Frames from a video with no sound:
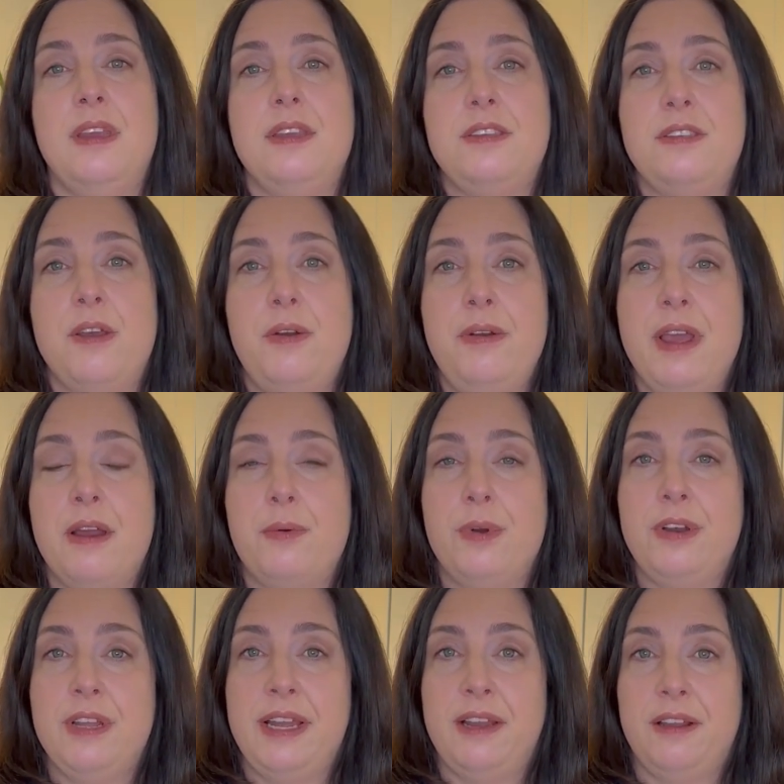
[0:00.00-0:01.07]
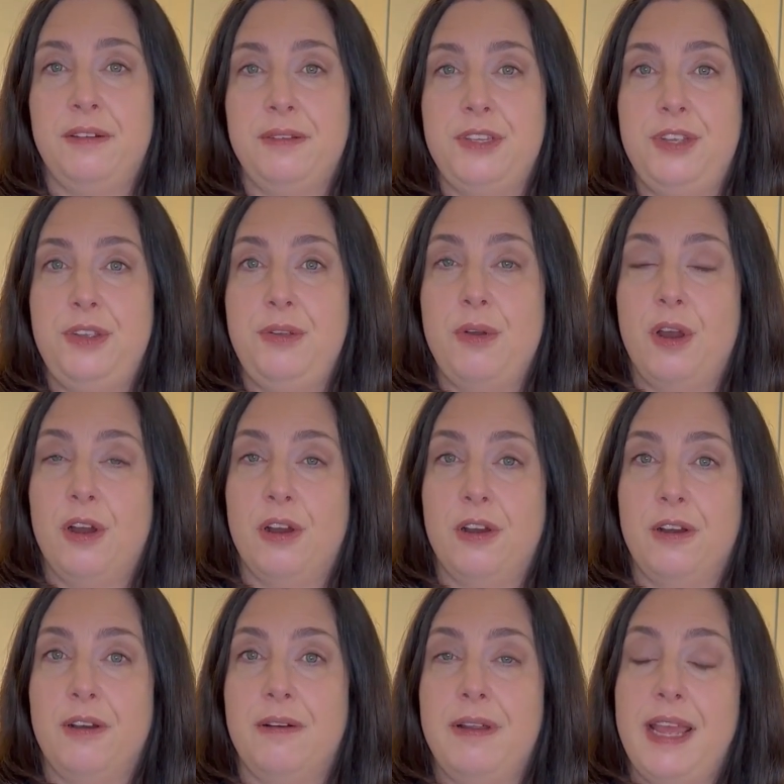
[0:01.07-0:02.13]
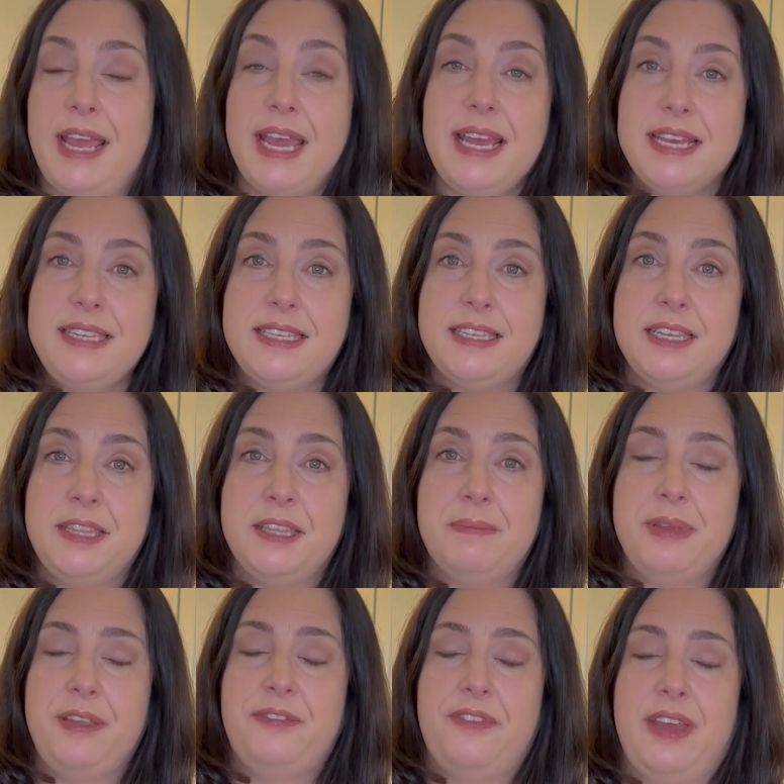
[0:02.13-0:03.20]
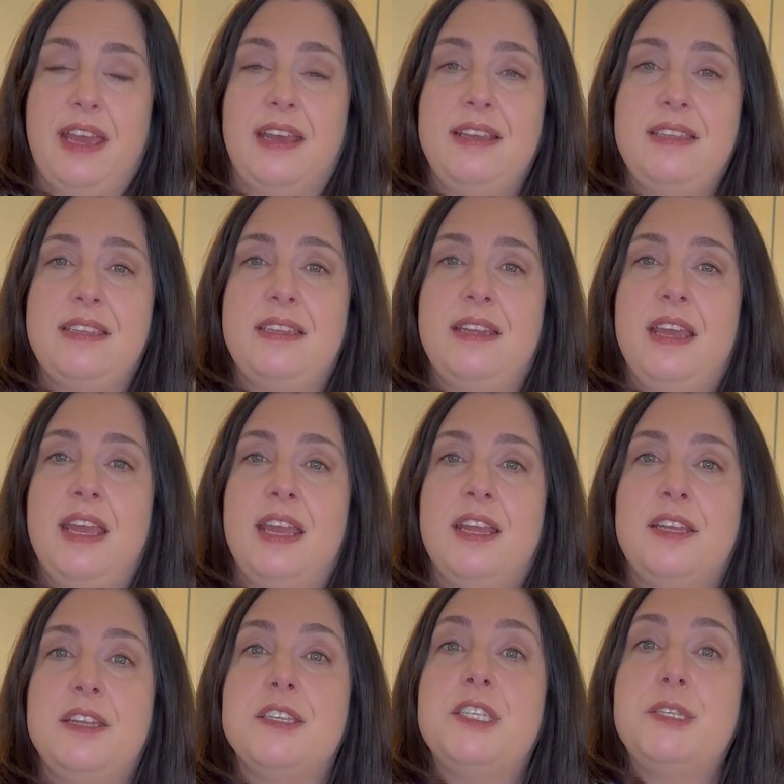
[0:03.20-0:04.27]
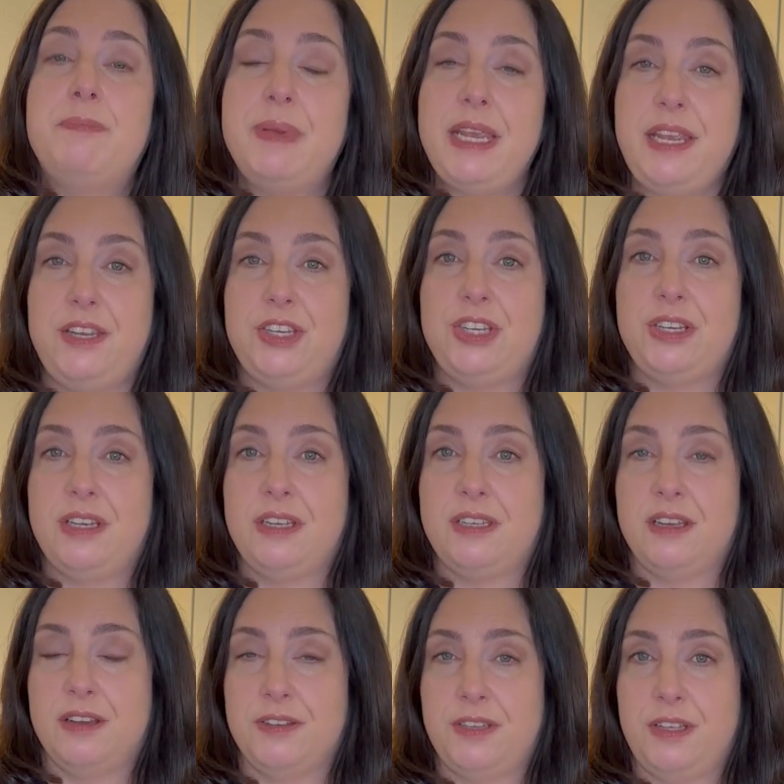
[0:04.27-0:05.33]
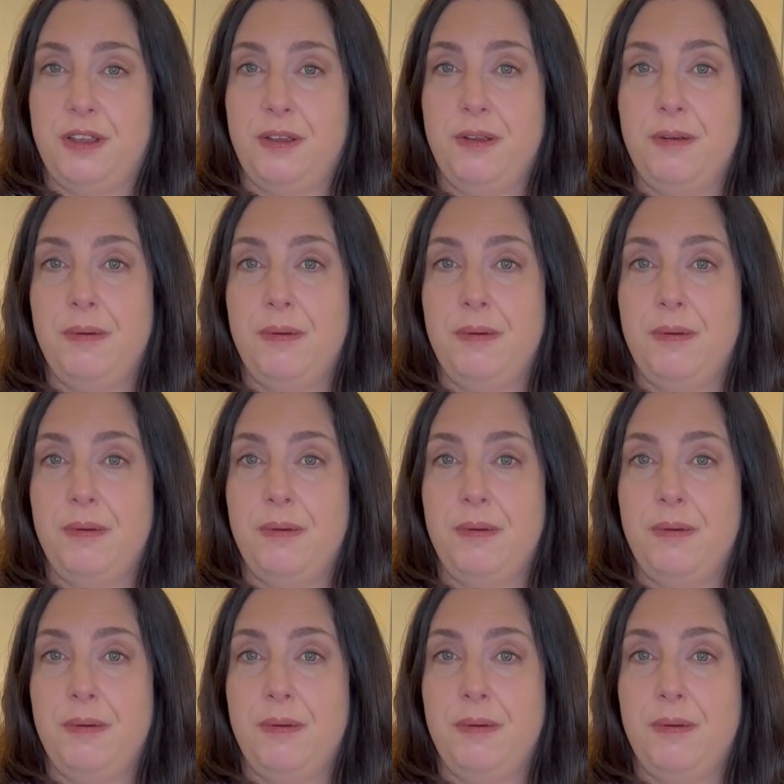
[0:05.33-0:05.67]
So now we're down to our S in the BFAST, and speech is also